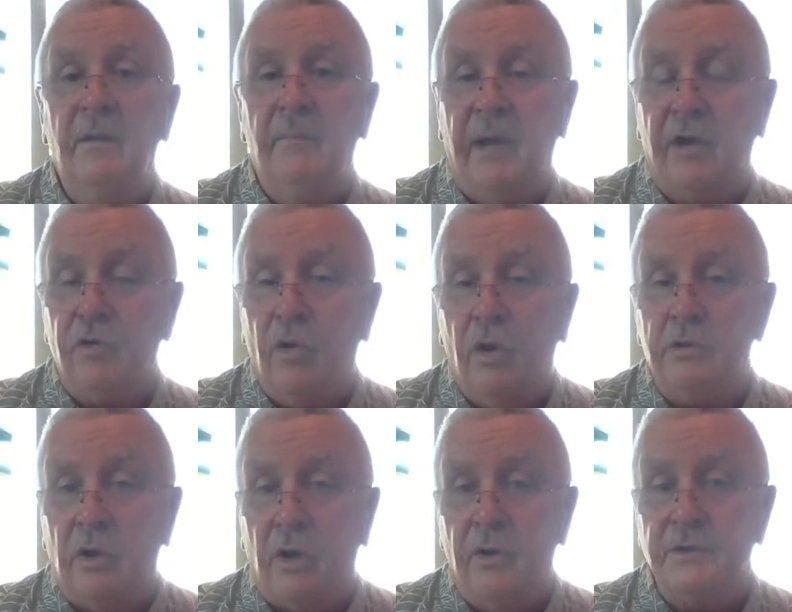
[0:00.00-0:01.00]
Mount Hall
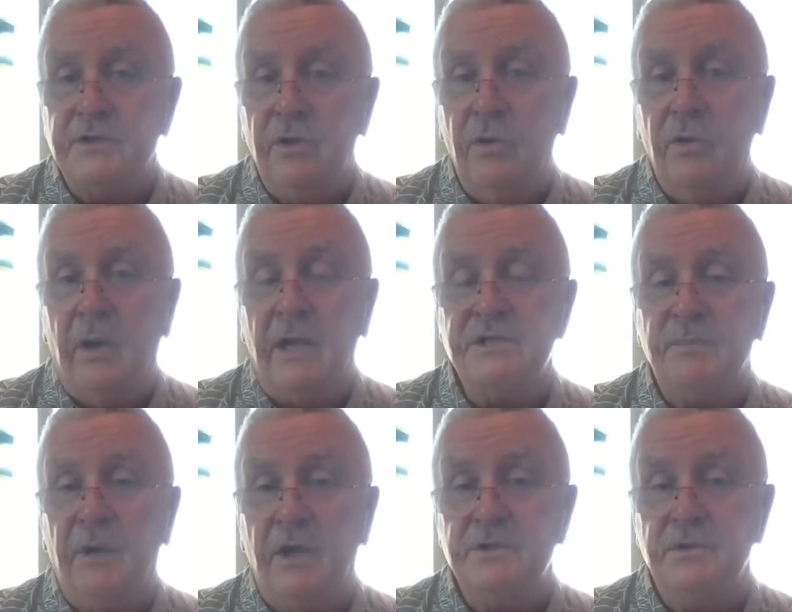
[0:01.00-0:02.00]
also uh,
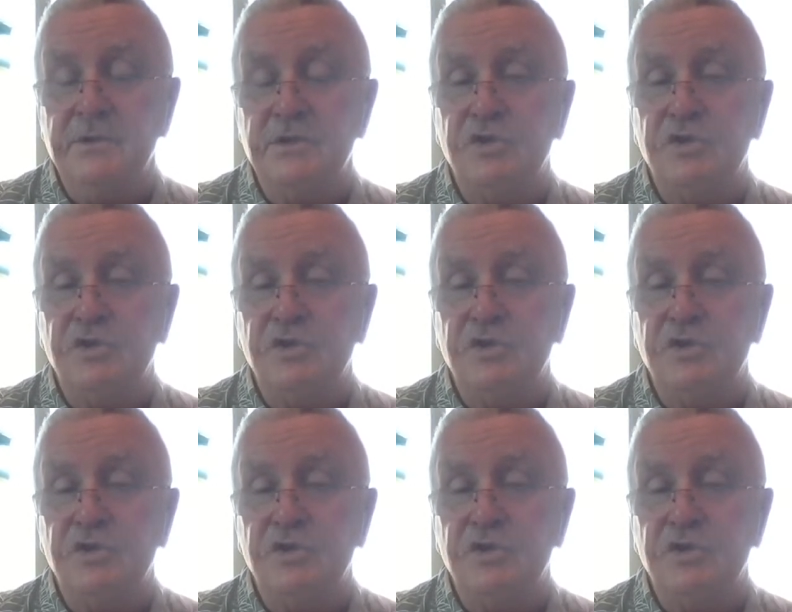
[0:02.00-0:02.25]
sponsors